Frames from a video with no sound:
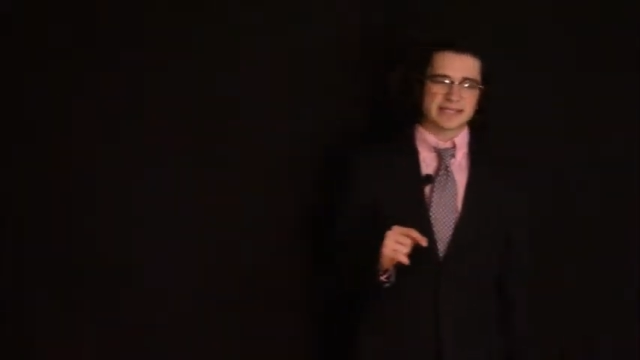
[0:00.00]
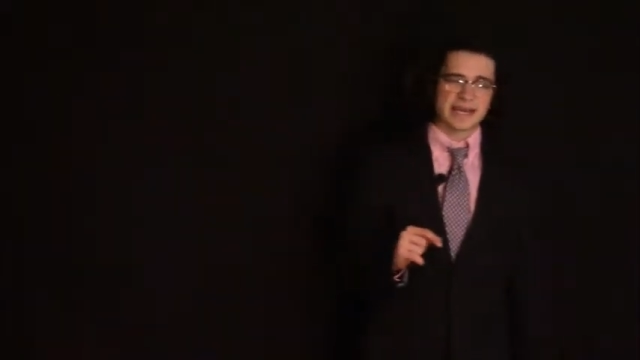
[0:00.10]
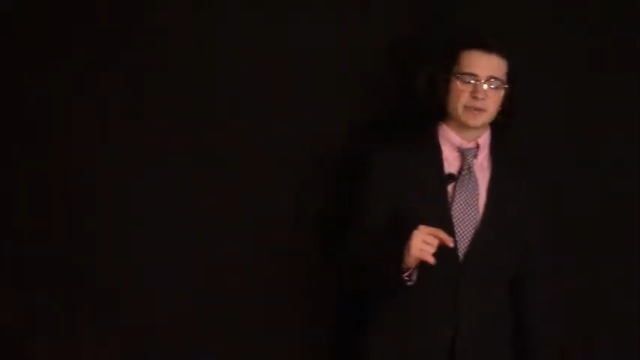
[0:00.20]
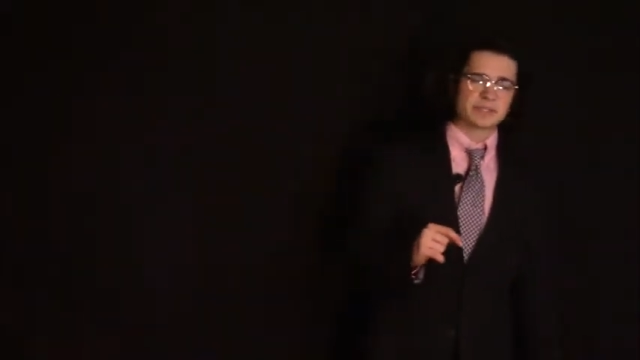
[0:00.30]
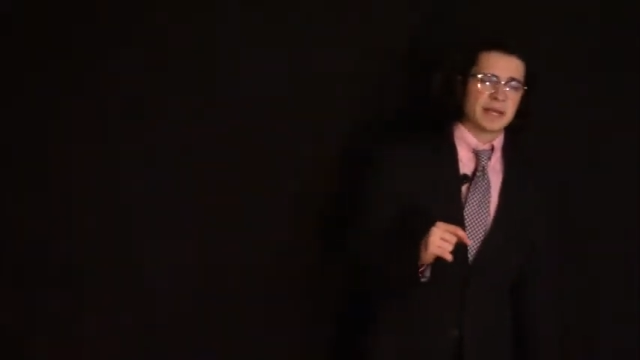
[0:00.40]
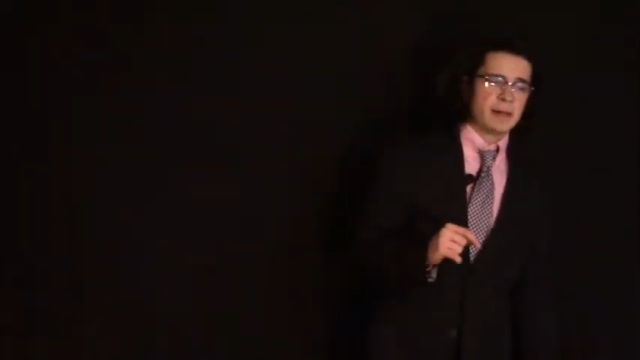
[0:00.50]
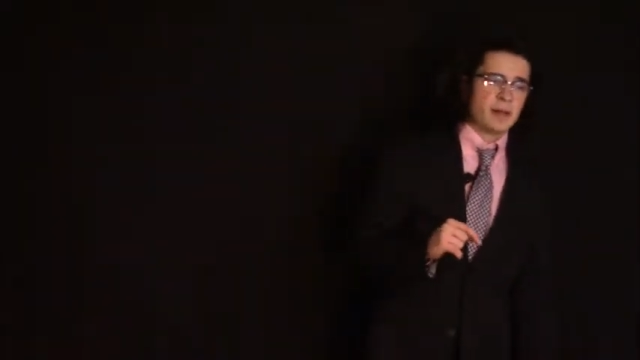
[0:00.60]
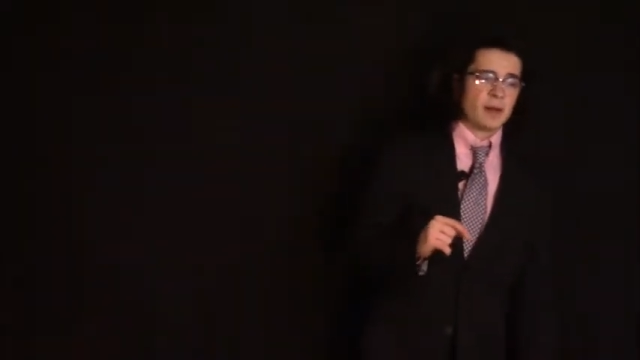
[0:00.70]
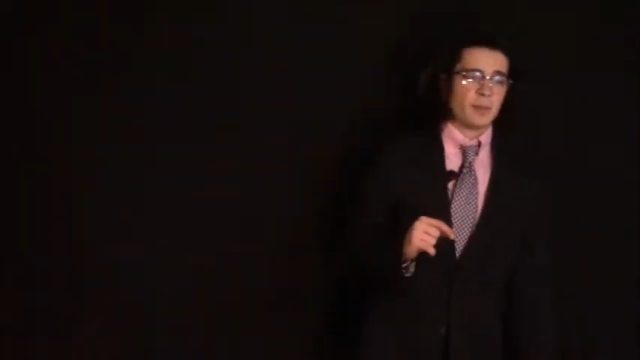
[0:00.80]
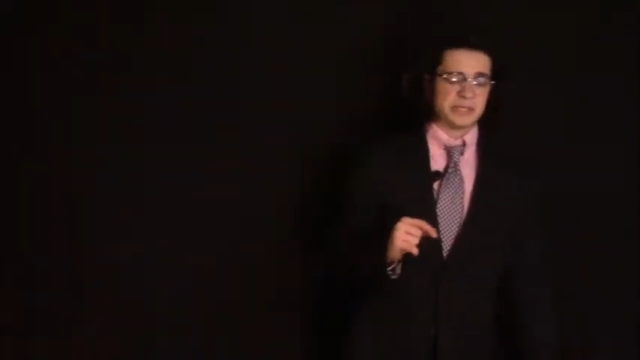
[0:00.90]
And it was
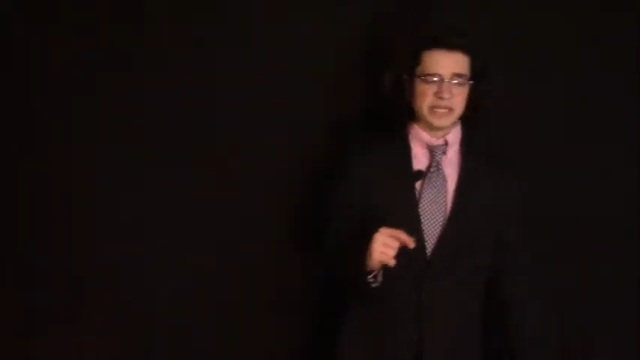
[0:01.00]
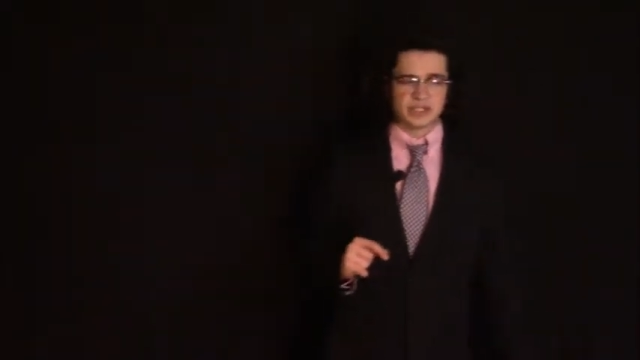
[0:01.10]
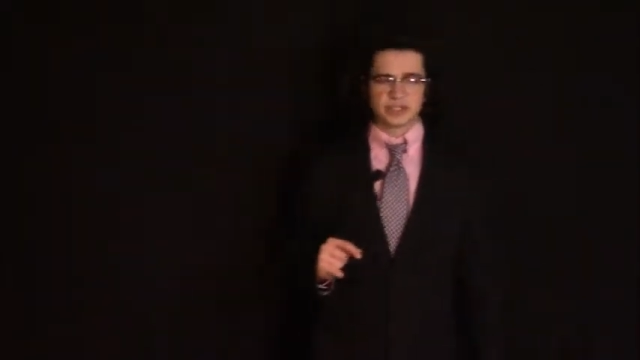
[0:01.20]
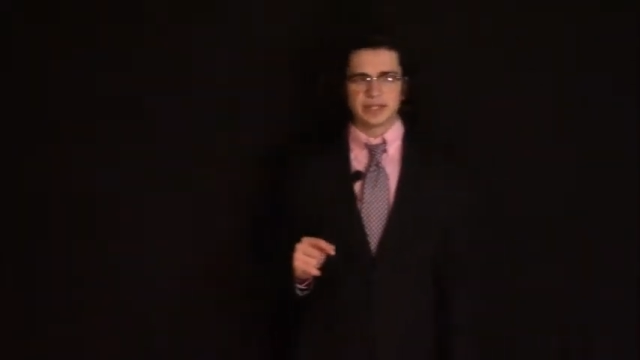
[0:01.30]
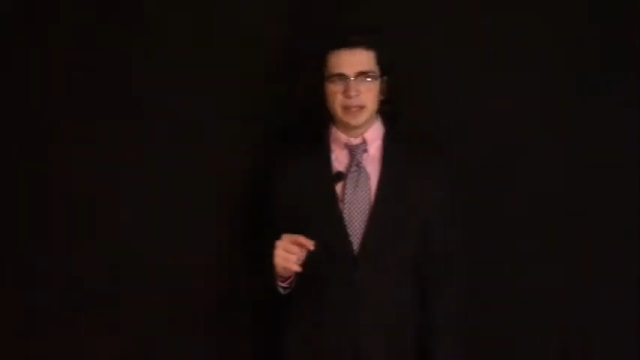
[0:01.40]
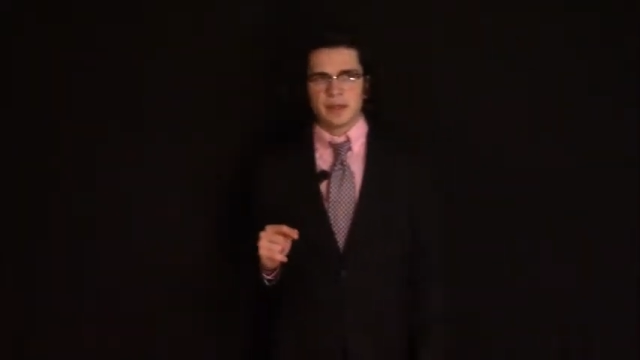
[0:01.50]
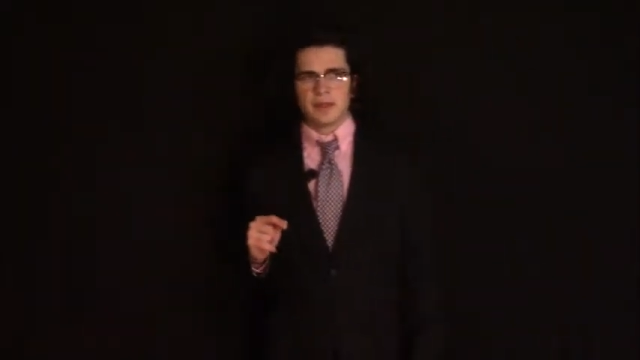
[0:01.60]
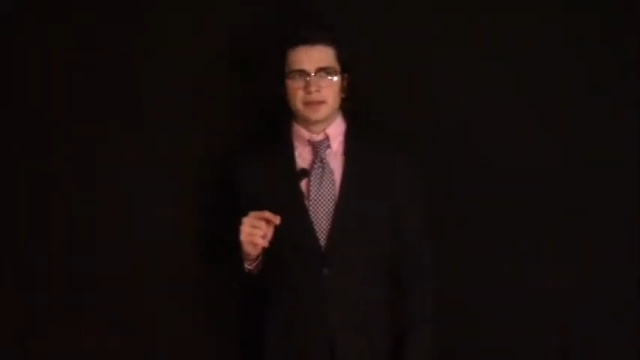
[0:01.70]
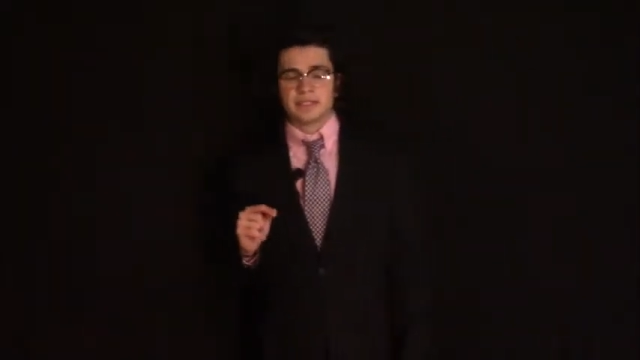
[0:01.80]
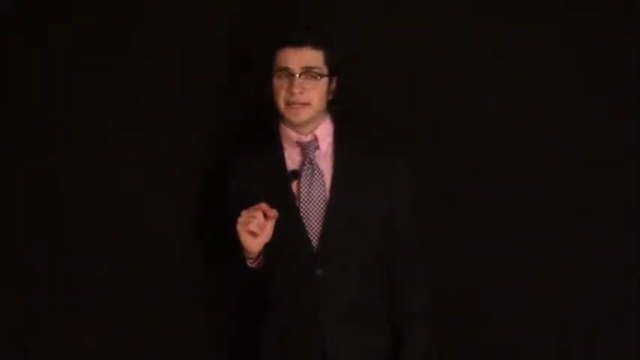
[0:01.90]
potentially,
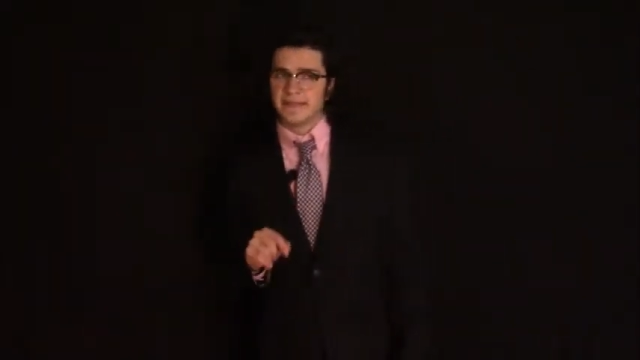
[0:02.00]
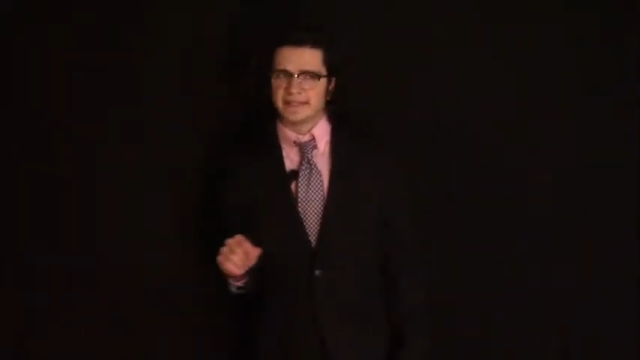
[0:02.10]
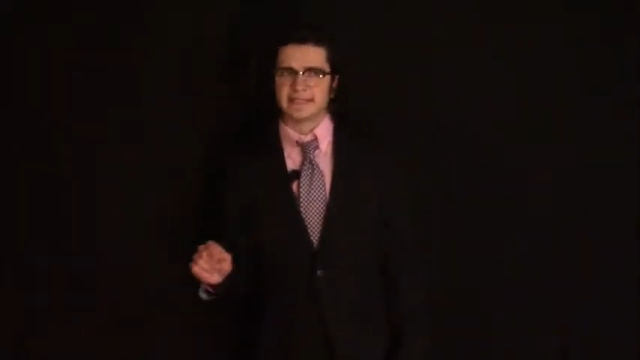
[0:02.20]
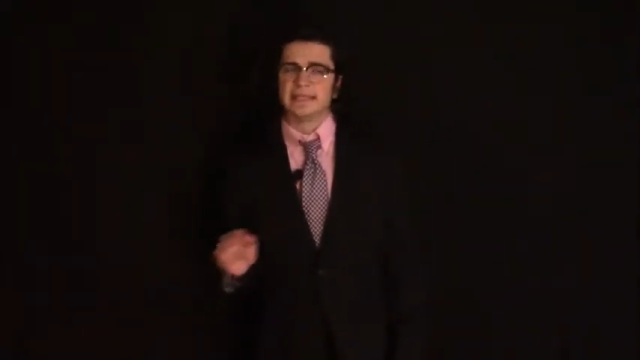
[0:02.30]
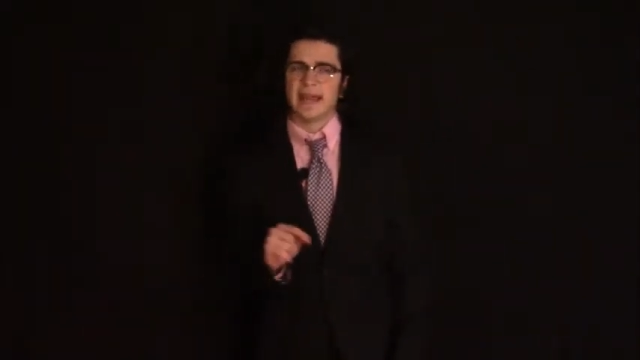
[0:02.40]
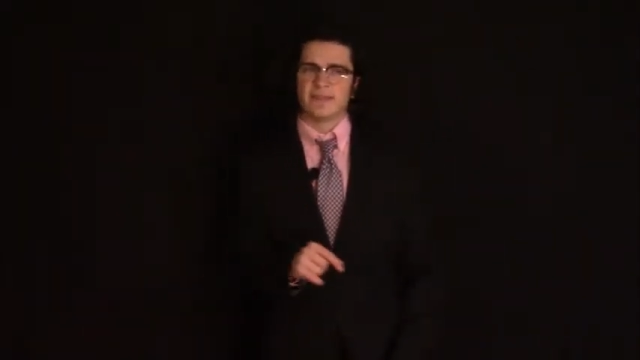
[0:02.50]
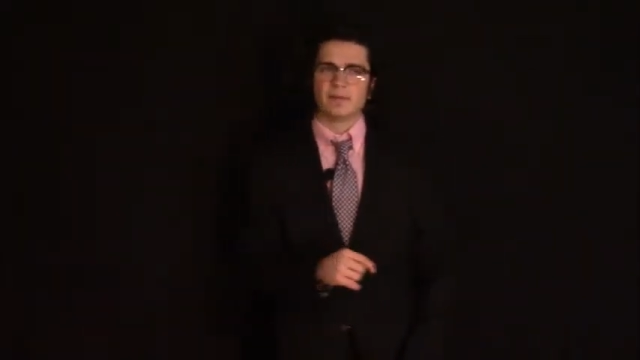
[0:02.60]
to this day, the